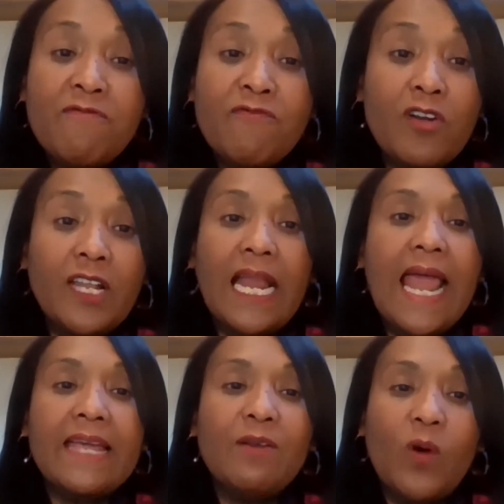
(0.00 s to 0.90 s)

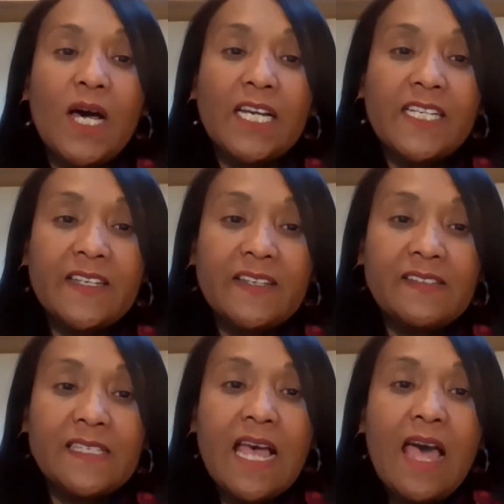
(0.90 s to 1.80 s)
frontline workers.
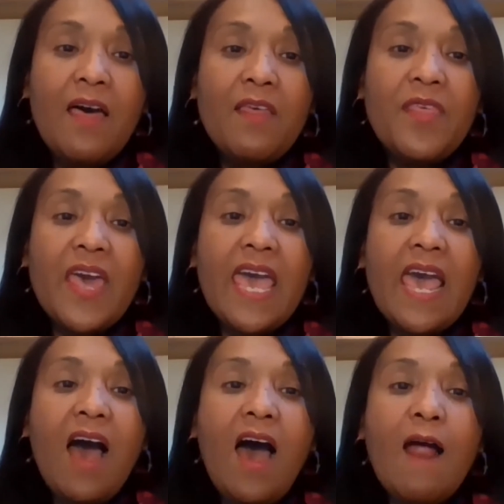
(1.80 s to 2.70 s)
They
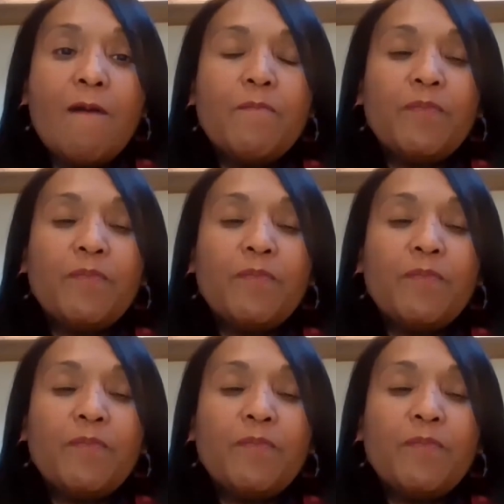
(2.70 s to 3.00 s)
are